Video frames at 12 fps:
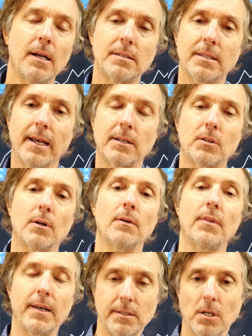sector
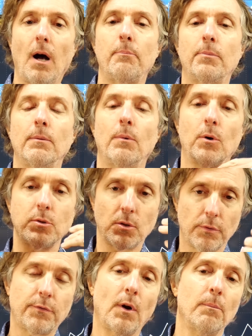that is up the
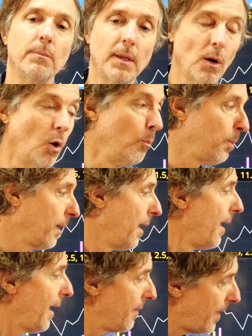most from the open.
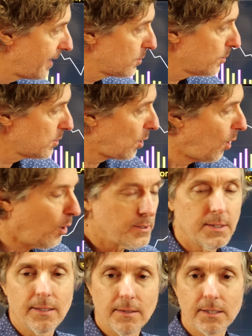And that's what's
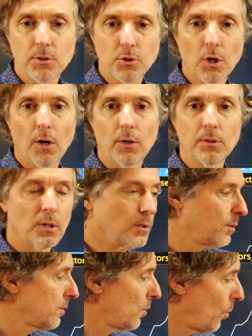causing this chart to
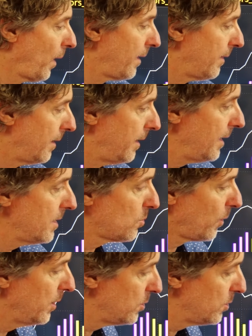look the way that it is, where you